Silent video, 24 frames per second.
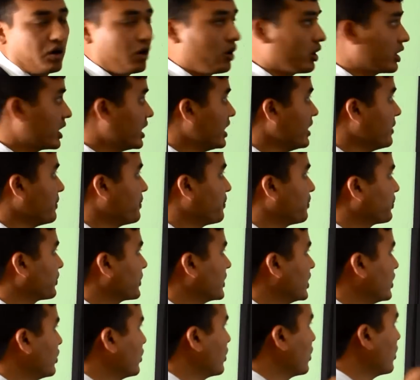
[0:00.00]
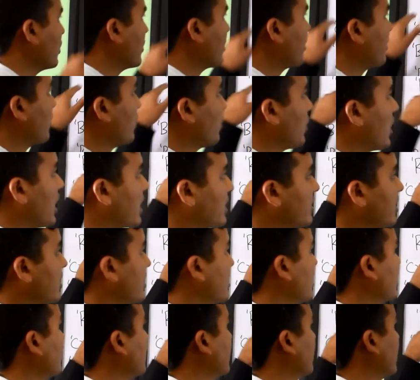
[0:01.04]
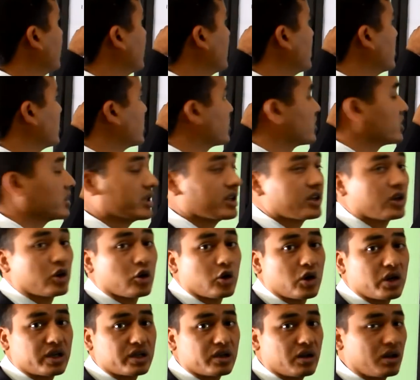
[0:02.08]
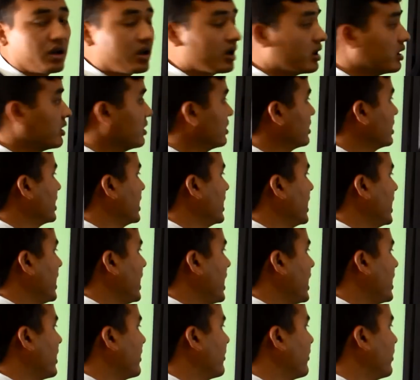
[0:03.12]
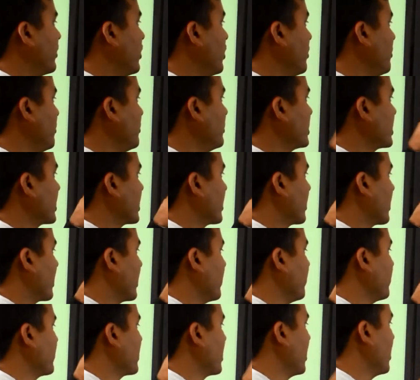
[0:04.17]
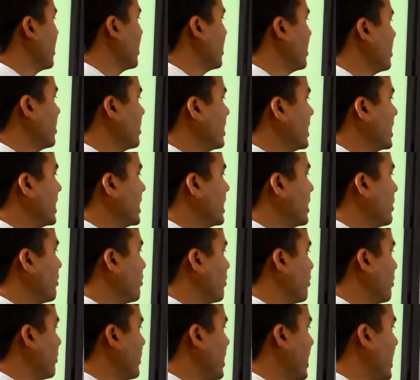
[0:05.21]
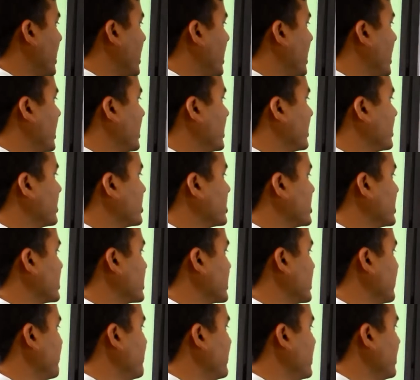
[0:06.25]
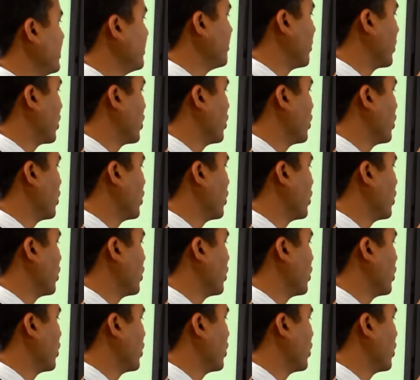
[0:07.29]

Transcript: Okay, you know the water is in red color, and foam cream color, and DCP